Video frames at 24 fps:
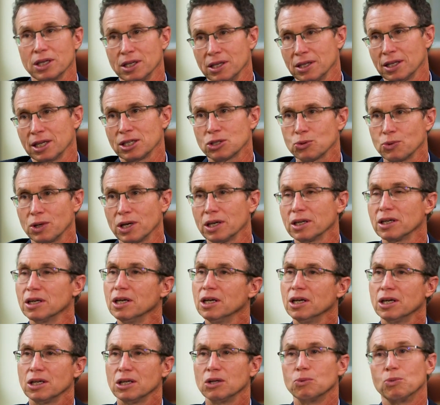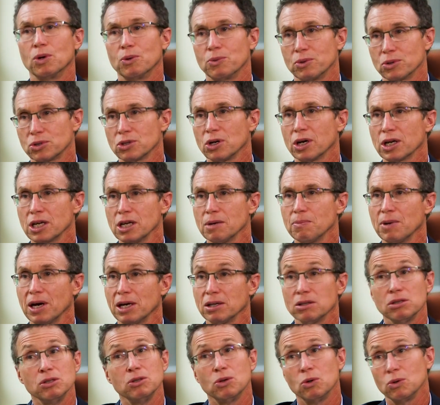and that's why when we were talking
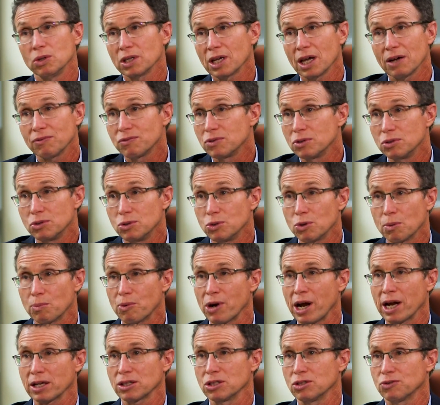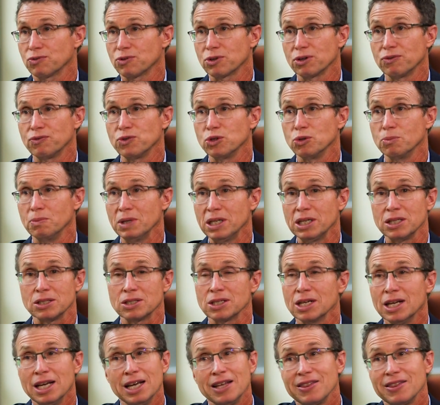about you only have to do a practice for a few minutes,